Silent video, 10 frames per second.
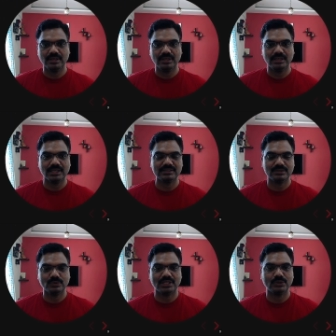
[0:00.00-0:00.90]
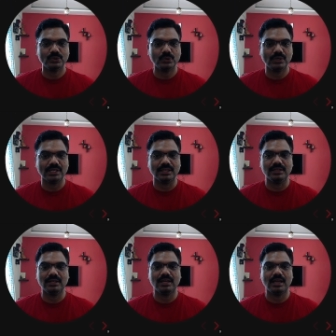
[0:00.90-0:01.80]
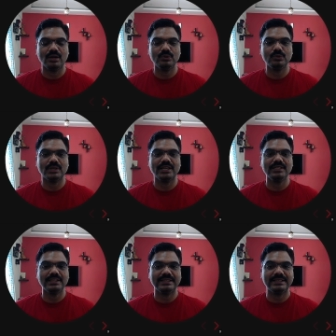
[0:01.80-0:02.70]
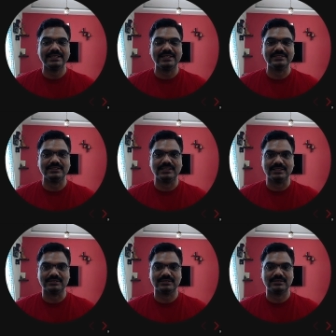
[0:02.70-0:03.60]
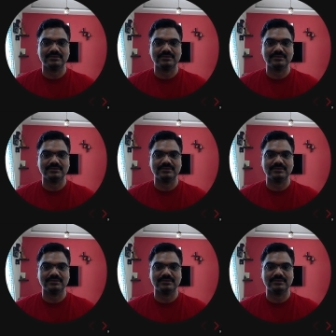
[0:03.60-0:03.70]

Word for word: Next, we are going to learn how to write integration tests.